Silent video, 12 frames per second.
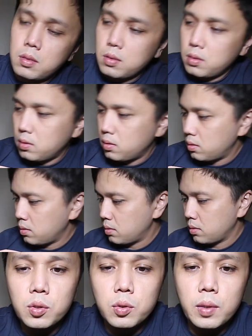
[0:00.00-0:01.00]
Okay, once you
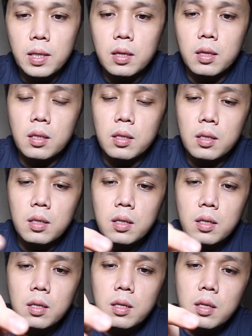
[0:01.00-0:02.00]
unscrew it,
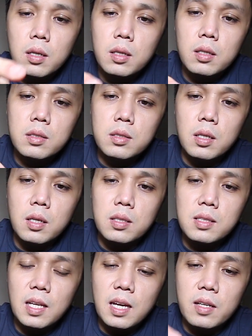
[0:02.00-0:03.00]
see
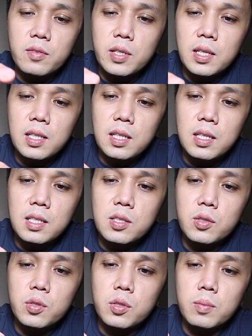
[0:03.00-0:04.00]
it's really
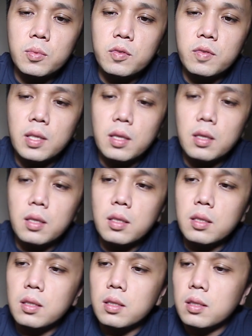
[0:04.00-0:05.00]
easy to remove it.
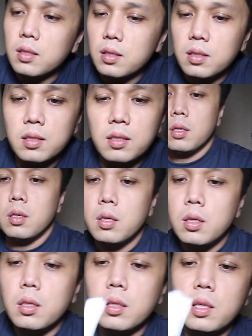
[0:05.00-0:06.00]

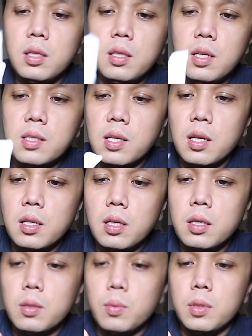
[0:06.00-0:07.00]
And clean this
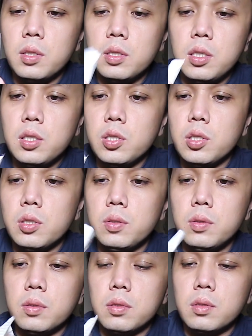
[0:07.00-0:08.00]
area with a tissue